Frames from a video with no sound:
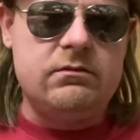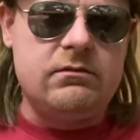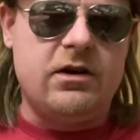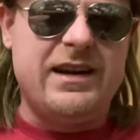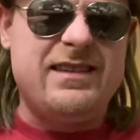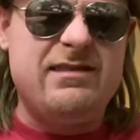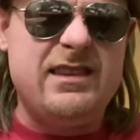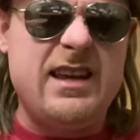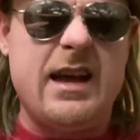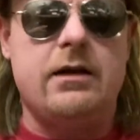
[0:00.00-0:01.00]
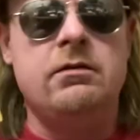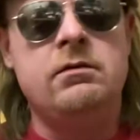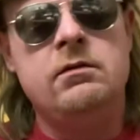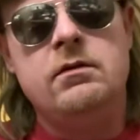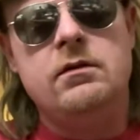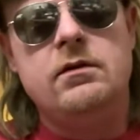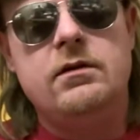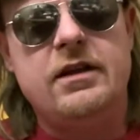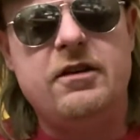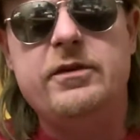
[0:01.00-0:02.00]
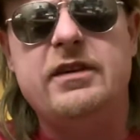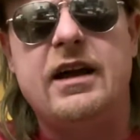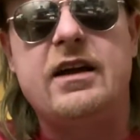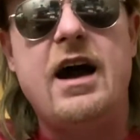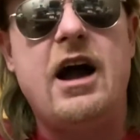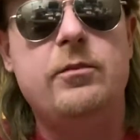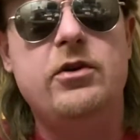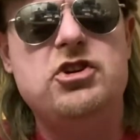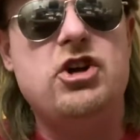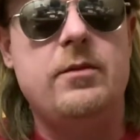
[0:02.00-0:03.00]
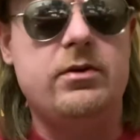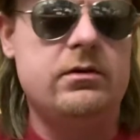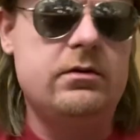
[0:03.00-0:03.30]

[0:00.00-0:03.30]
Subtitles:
on his dick. That's almost like a cock push-up.